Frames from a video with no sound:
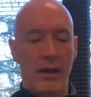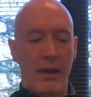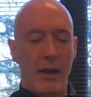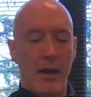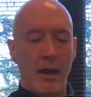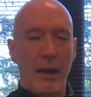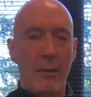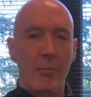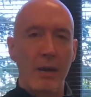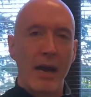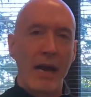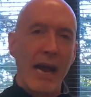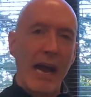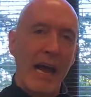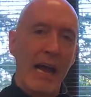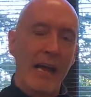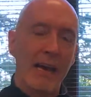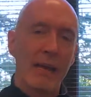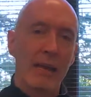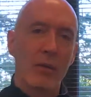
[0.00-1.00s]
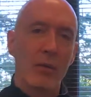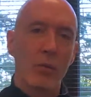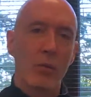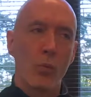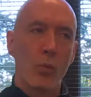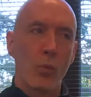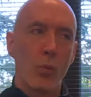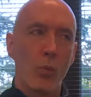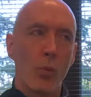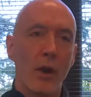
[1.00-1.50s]
and by adding
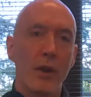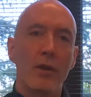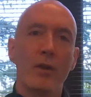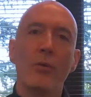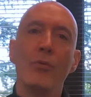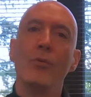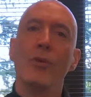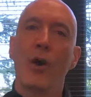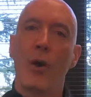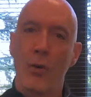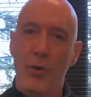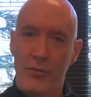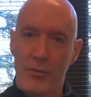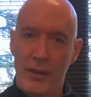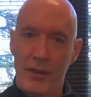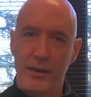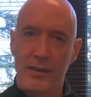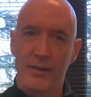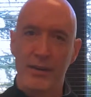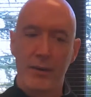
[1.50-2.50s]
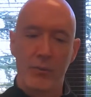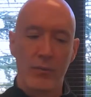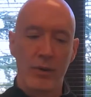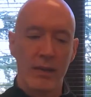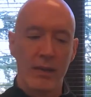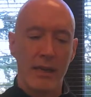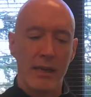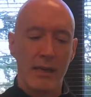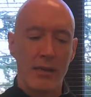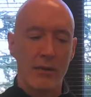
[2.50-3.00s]
what you know of it, that
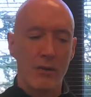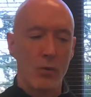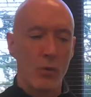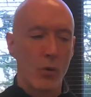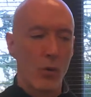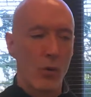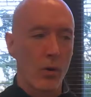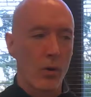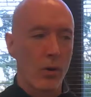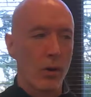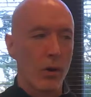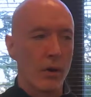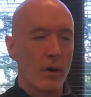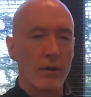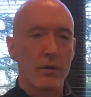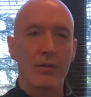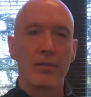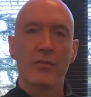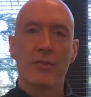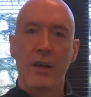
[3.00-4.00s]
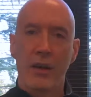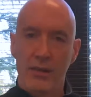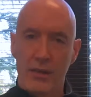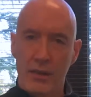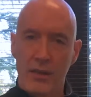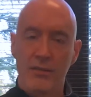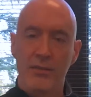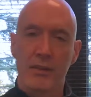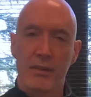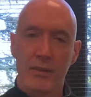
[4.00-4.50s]
really in your discussion
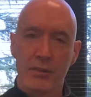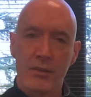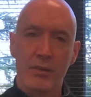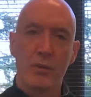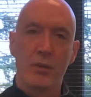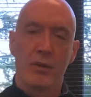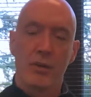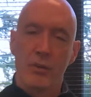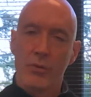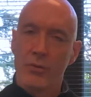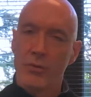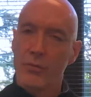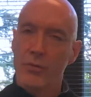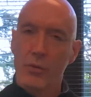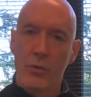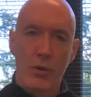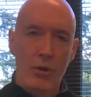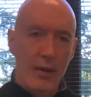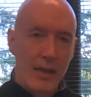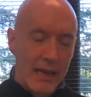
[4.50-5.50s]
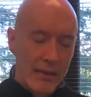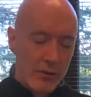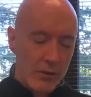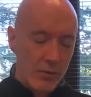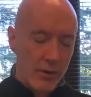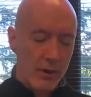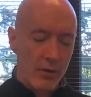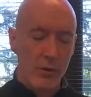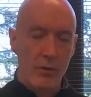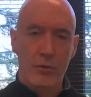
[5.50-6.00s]
of it that you would use if you were
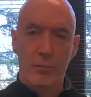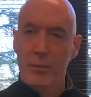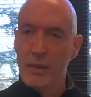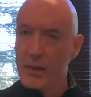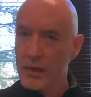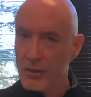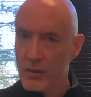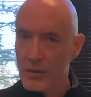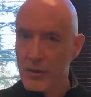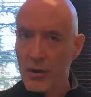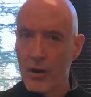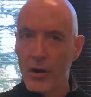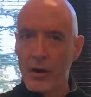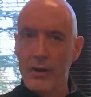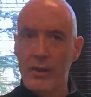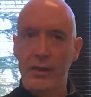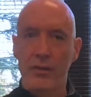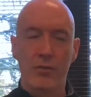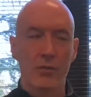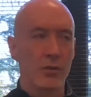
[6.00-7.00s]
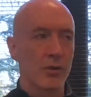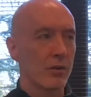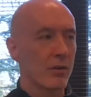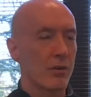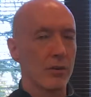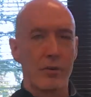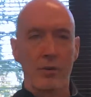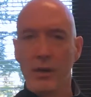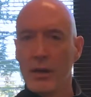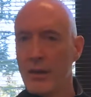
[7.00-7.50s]
lecturing or speaking to colleagues or
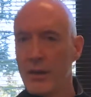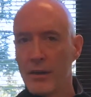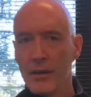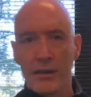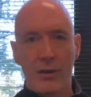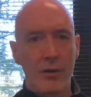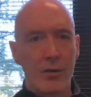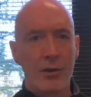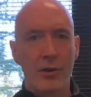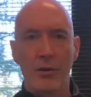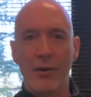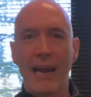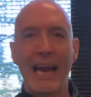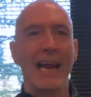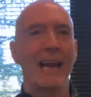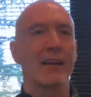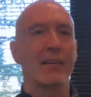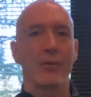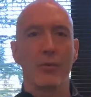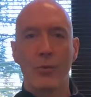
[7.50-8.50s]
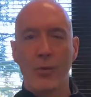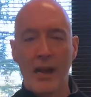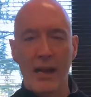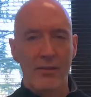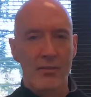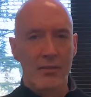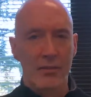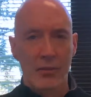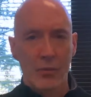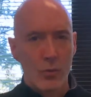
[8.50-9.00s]
to, your aunt who
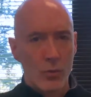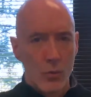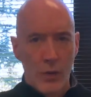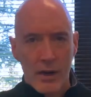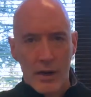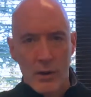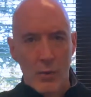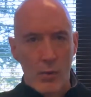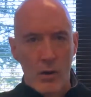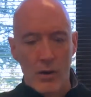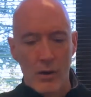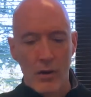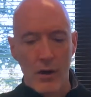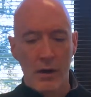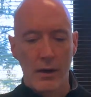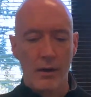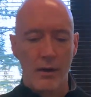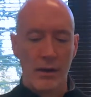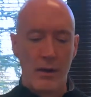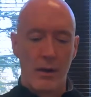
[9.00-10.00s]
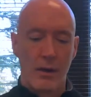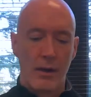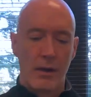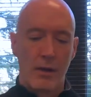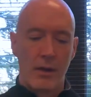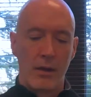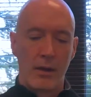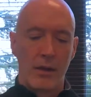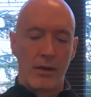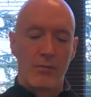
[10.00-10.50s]
asks you, what do you work on?
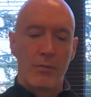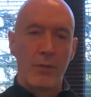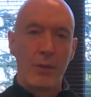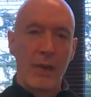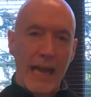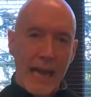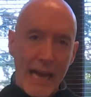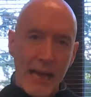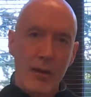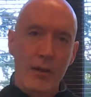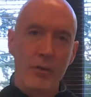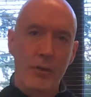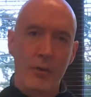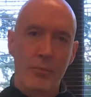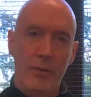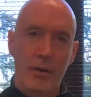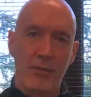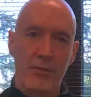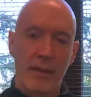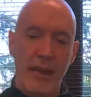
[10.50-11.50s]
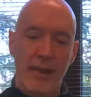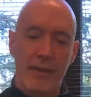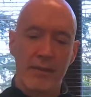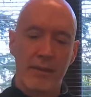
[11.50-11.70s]
If you add a little bit of that